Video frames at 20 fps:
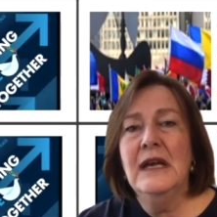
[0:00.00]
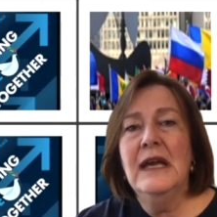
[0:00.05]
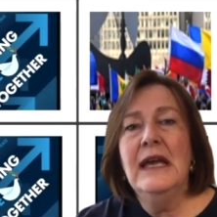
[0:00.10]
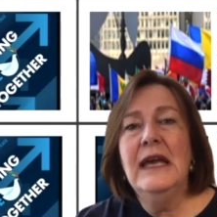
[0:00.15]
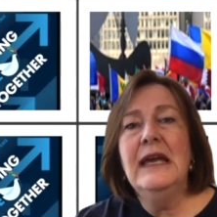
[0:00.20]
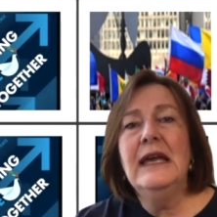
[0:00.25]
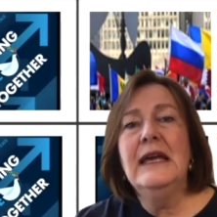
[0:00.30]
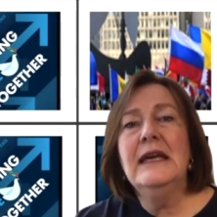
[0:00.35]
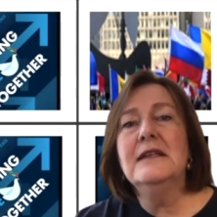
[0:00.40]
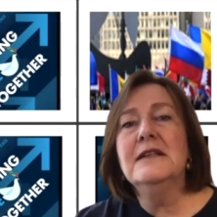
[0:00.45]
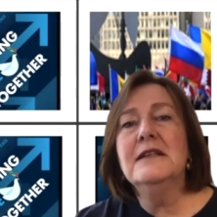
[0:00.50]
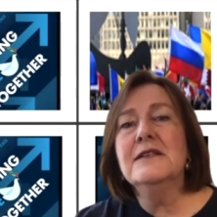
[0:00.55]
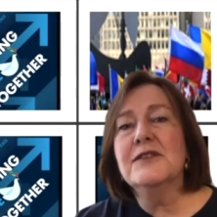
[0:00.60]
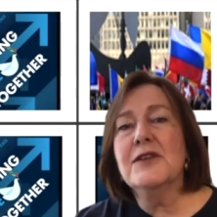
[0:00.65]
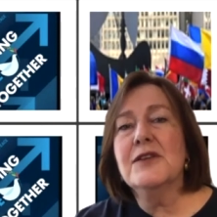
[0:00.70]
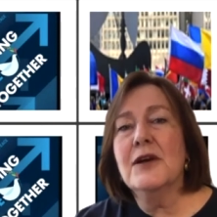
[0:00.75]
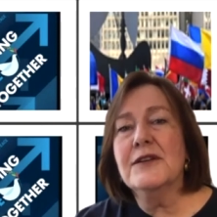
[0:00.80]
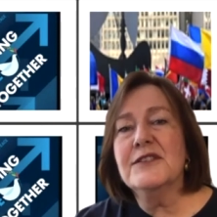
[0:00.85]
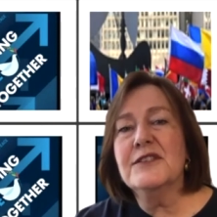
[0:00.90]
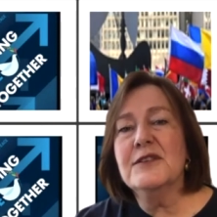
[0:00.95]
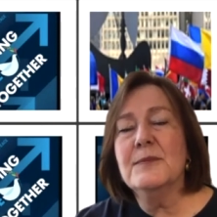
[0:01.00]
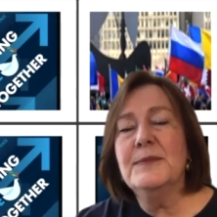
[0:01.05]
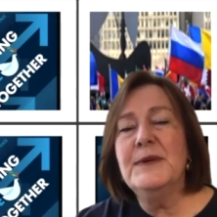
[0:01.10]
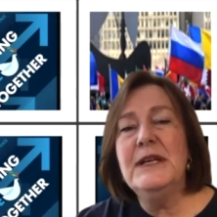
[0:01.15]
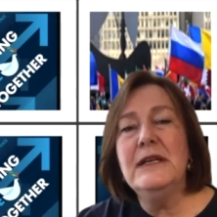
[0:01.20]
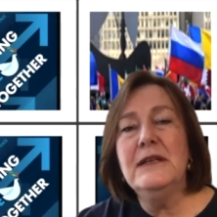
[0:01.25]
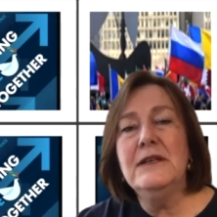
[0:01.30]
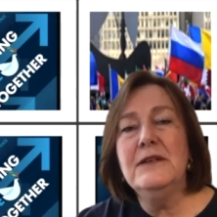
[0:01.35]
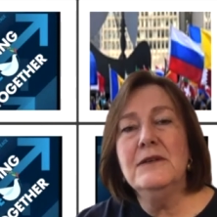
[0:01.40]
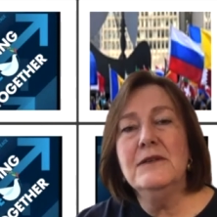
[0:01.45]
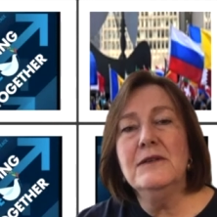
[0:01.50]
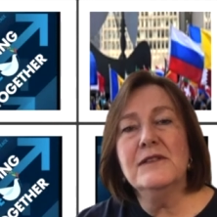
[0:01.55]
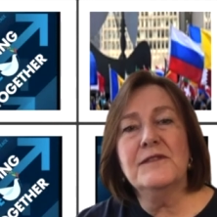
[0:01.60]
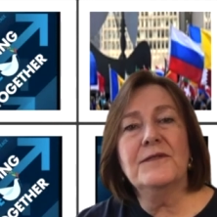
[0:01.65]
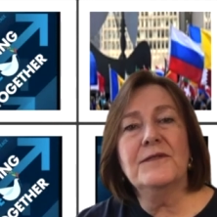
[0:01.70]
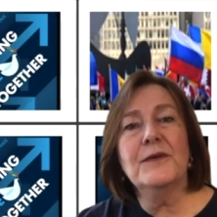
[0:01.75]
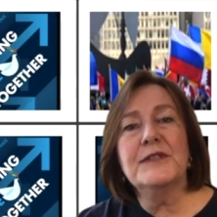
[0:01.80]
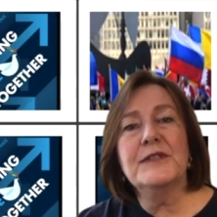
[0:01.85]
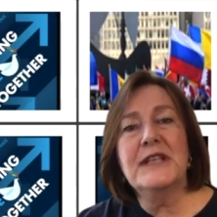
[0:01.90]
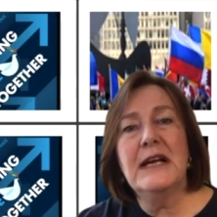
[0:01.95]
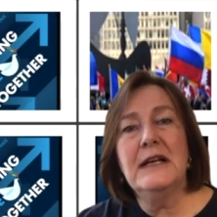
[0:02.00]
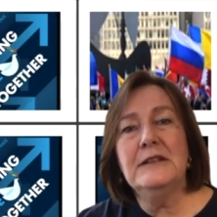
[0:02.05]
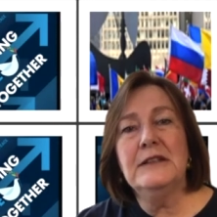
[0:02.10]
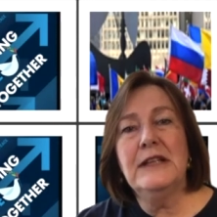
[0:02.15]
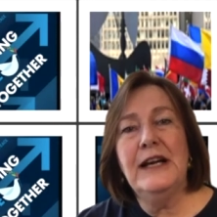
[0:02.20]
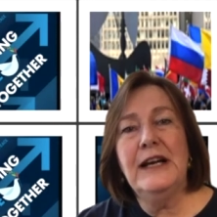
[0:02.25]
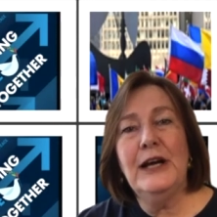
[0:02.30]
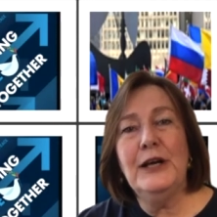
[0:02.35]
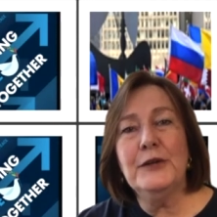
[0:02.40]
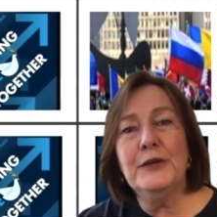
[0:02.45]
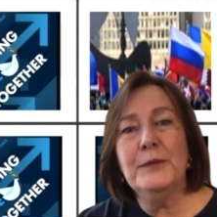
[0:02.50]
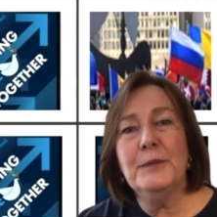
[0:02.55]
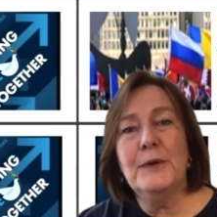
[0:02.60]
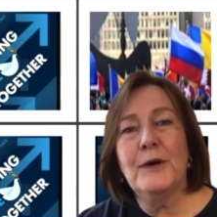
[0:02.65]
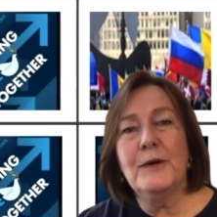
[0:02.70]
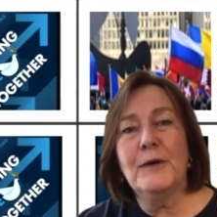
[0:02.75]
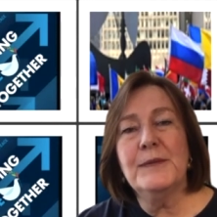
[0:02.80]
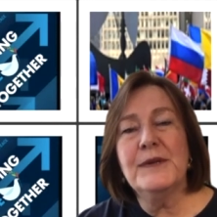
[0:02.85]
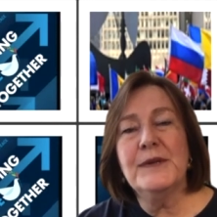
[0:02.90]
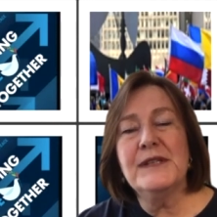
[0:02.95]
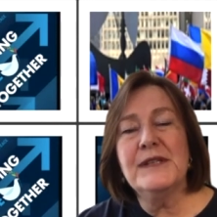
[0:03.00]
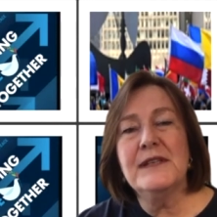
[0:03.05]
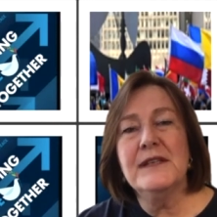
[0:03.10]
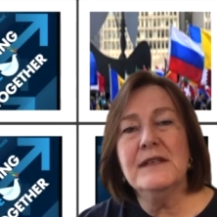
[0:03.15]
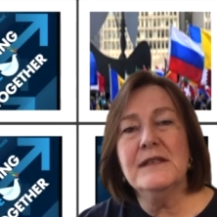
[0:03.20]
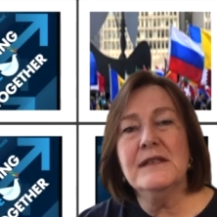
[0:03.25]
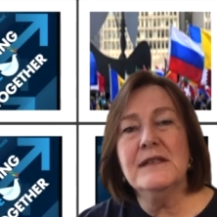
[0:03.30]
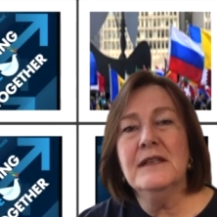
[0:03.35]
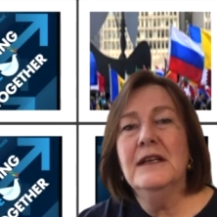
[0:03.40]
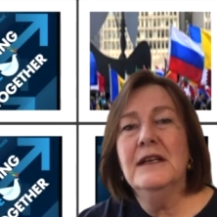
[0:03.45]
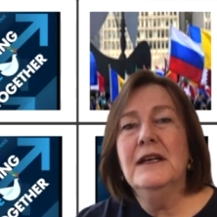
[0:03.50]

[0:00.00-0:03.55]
It is also being used for telehealth purposes